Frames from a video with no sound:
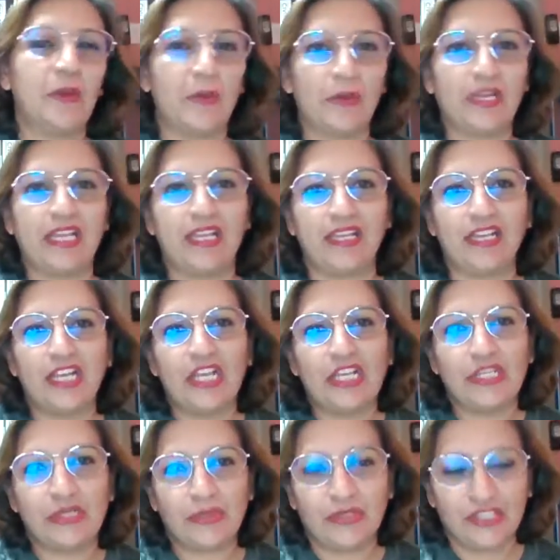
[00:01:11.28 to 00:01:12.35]
Okay,
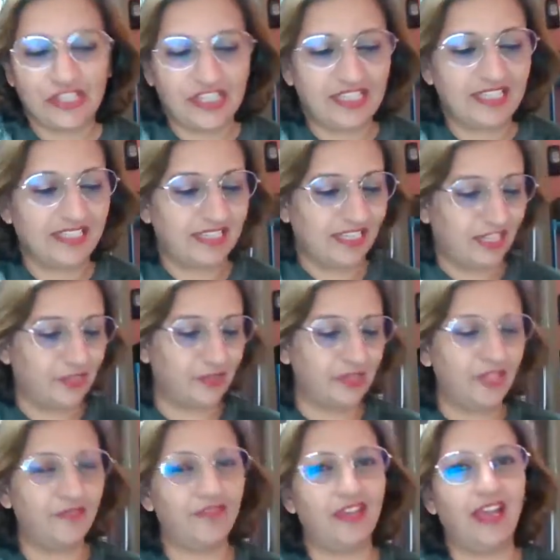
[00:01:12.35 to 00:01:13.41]
so Jeannie,
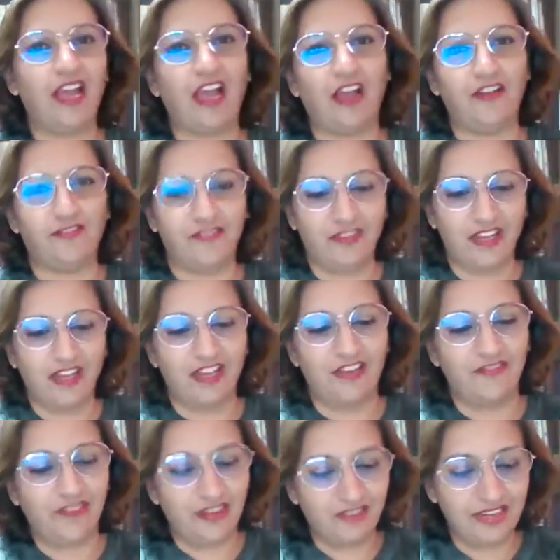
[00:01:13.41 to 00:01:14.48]
today we have a
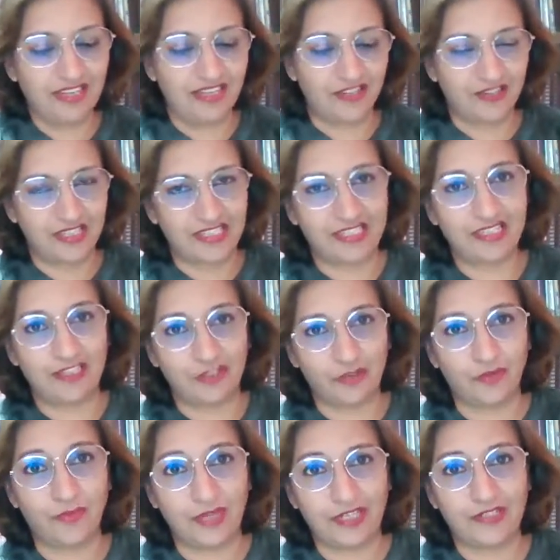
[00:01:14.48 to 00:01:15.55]
very interesting
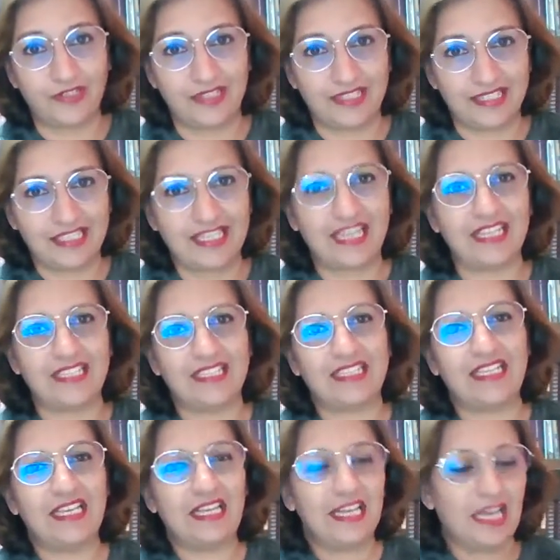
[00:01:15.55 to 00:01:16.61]
topic to discuss.
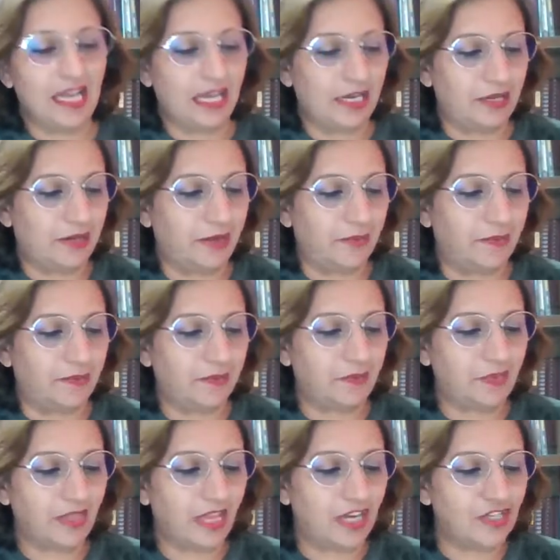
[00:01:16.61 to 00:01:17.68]

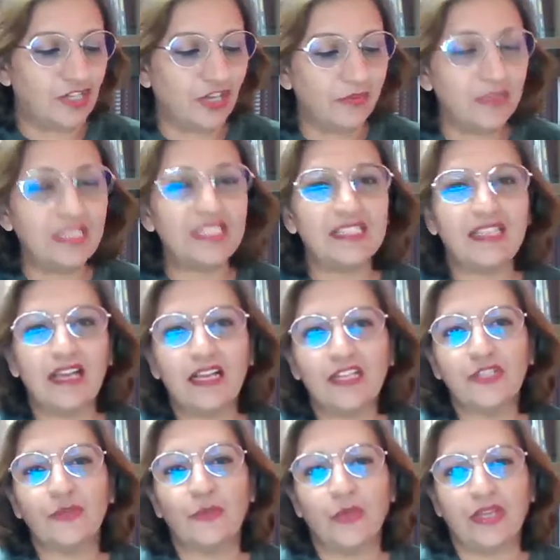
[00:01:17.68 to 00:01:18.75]
Shall we
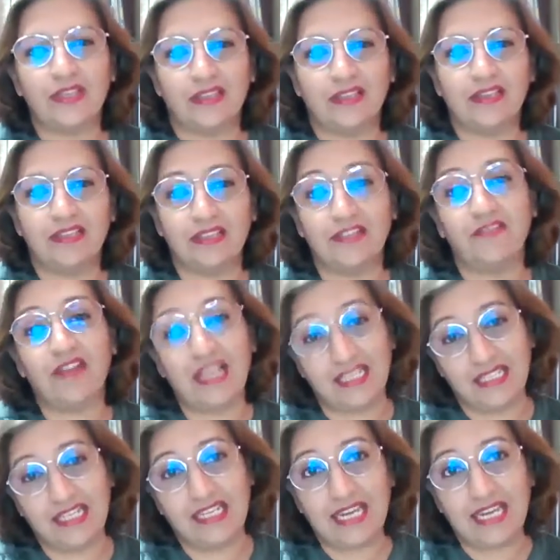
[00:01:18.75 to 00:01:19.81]
start with the
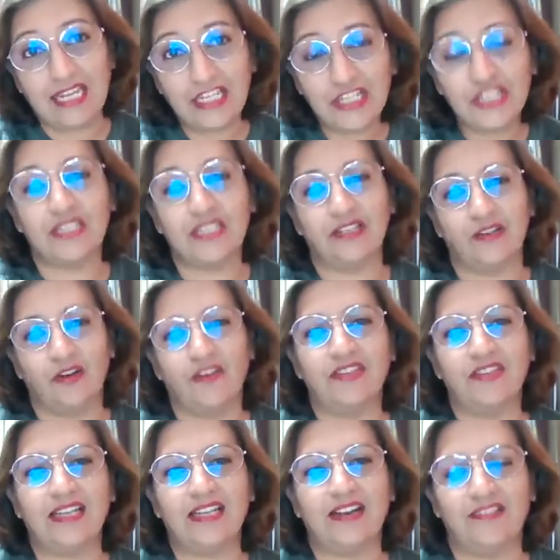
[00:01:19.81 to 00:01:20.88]
resignation of
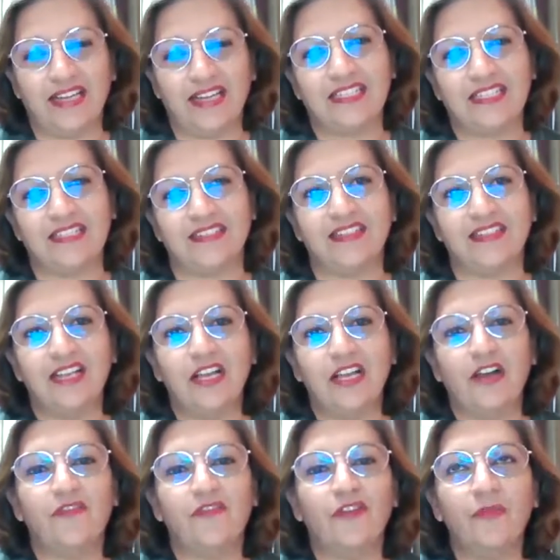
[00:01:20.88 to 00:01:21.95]
a director
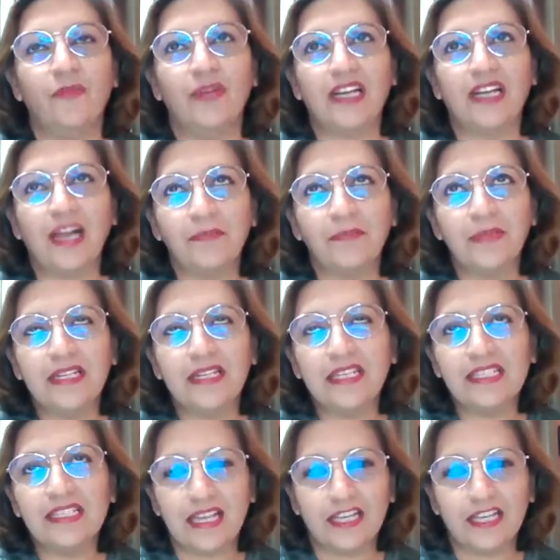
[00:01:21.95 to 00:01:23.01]
from a
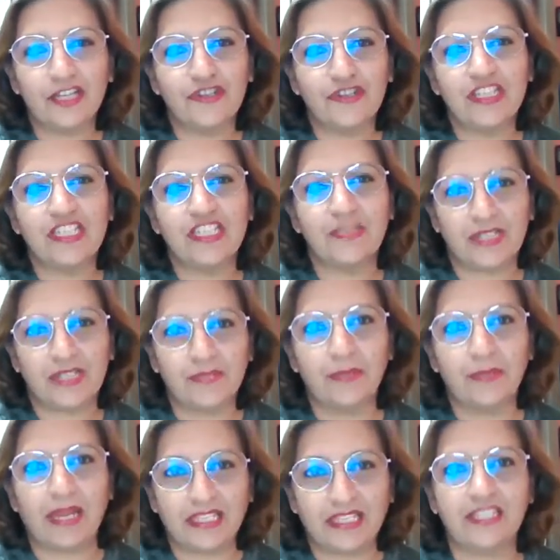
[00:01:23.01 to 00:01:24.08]
company secretary's
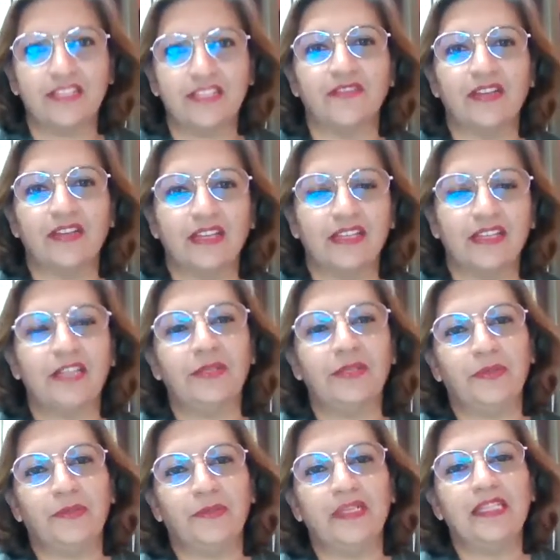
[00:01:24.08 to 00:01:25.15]
perspective? Can
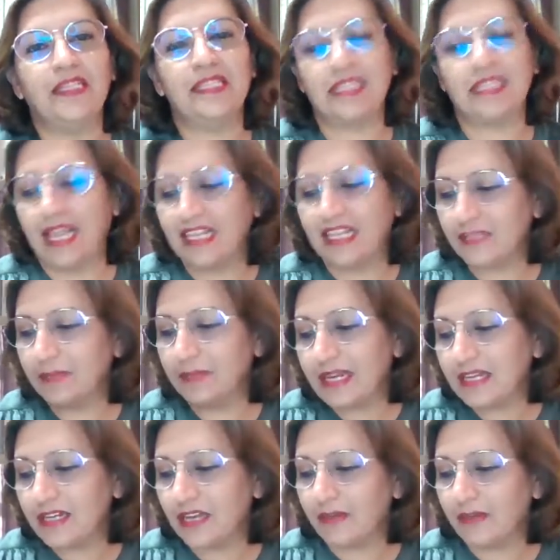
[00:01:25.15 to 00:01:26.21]
you please
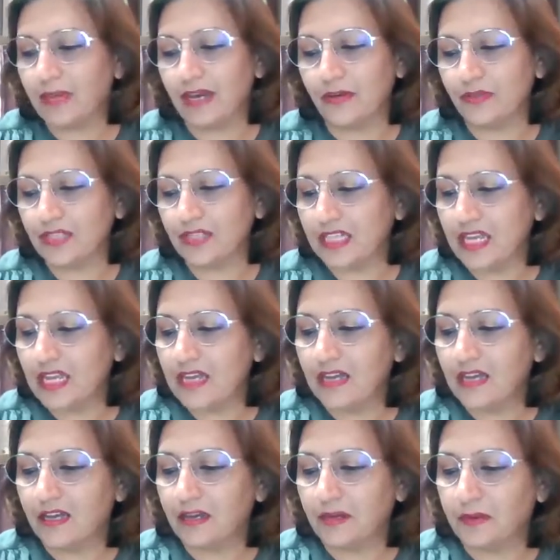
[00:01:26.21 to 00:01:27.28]
explain about
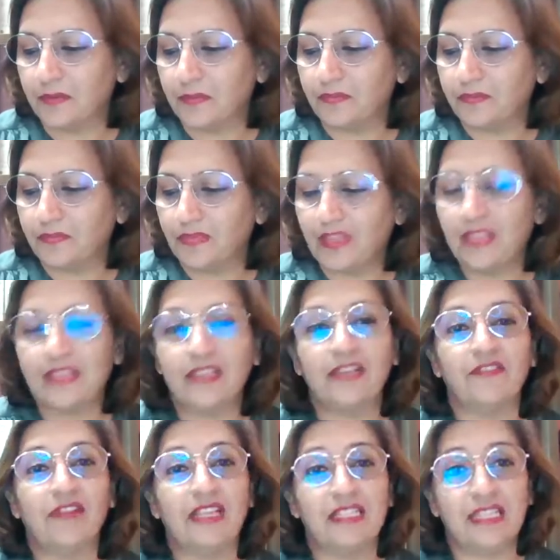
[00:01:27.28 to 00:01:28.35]

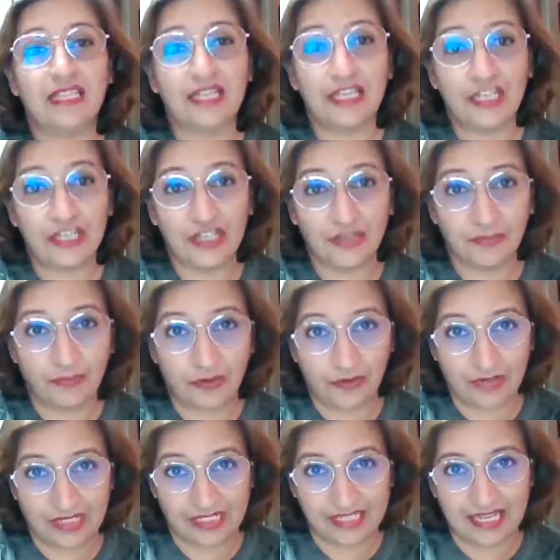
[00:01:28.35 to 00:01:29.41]
the resignation
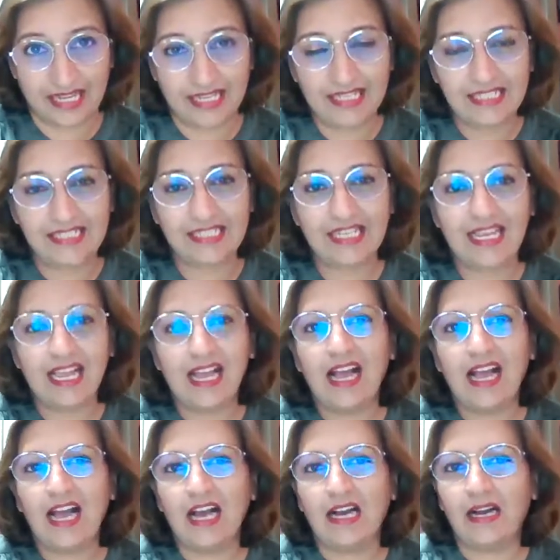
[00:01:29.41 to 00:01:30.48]
process?
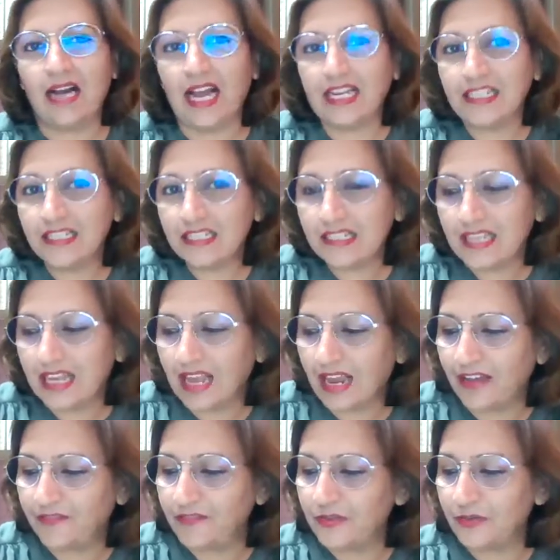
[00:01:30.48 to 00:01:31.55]
I just
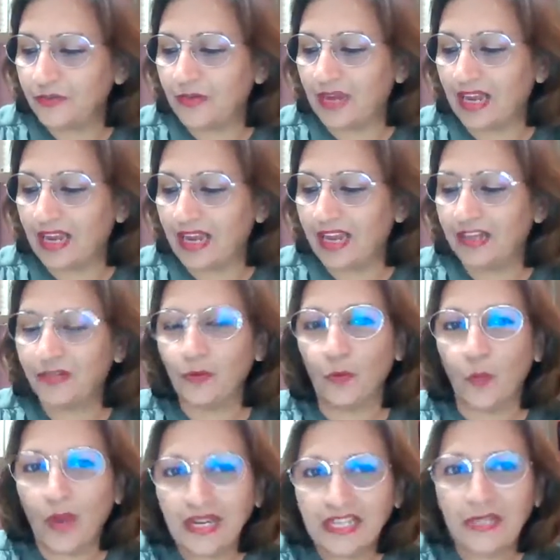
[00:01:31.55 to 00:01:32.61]
have to add
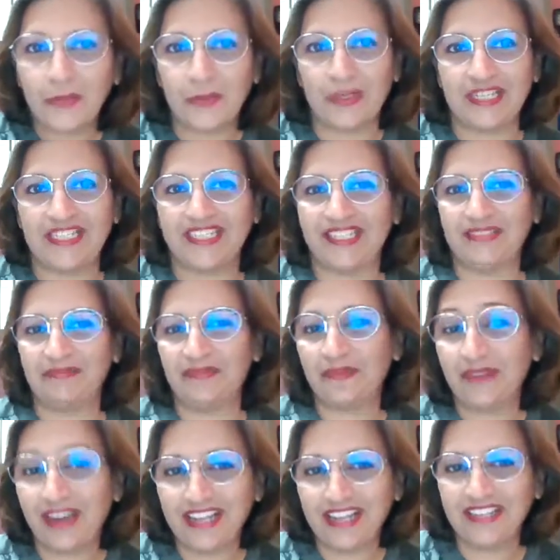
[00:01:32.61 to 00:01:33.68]
one question
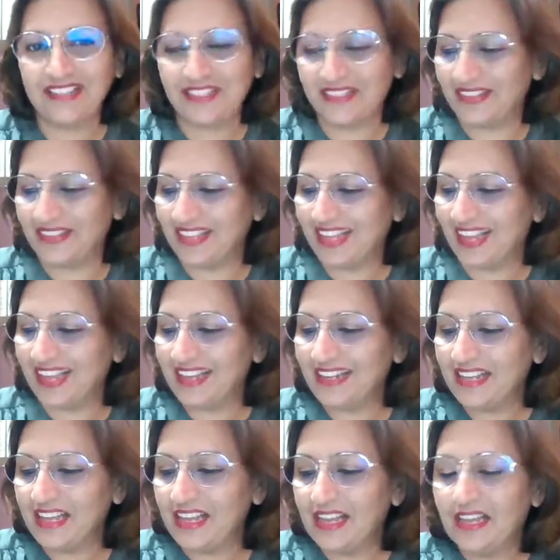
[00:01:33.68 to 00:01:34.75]
prior to that.
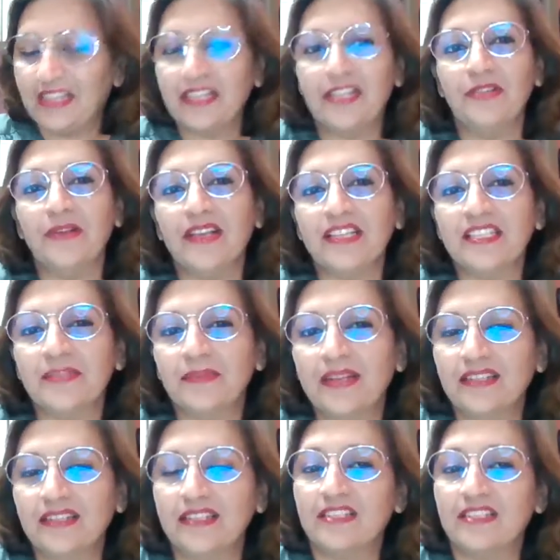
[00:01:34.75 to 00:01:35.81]
Can you
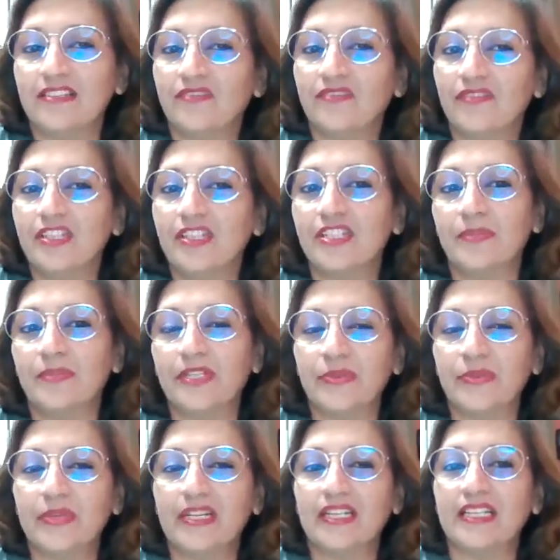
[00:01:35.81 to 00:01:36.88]
explain the difference
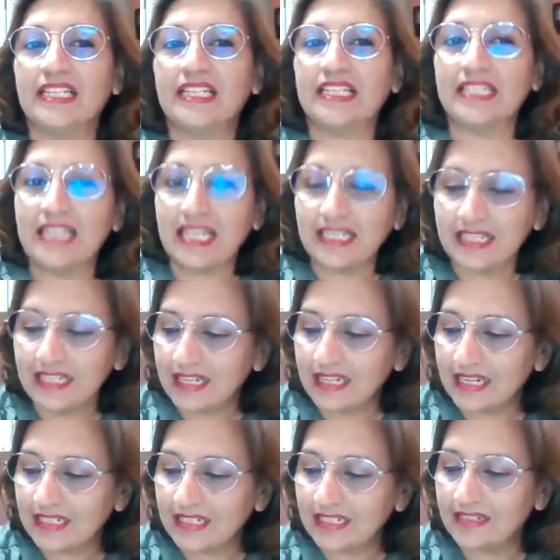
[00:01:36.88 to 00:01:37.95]
between a
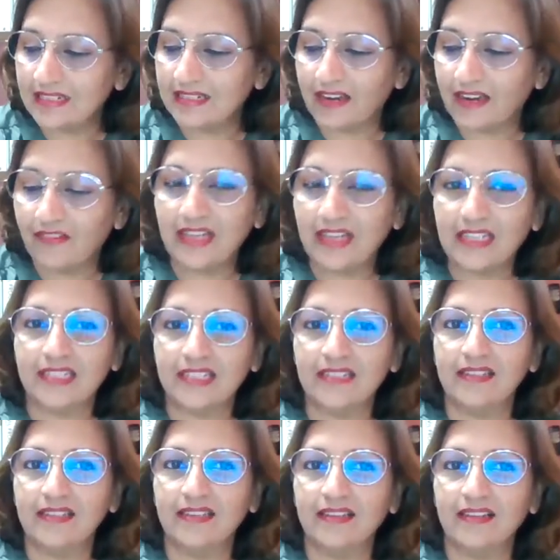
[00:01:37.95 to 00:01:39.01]
designated director
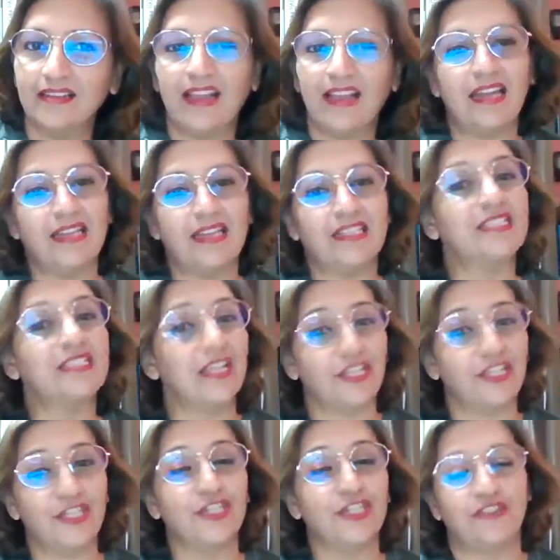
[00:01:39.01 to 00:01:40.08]
and a
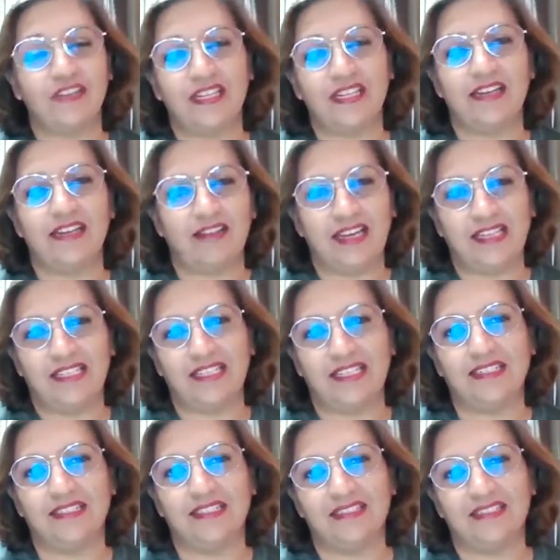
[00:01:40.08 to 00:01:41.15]
statutory director?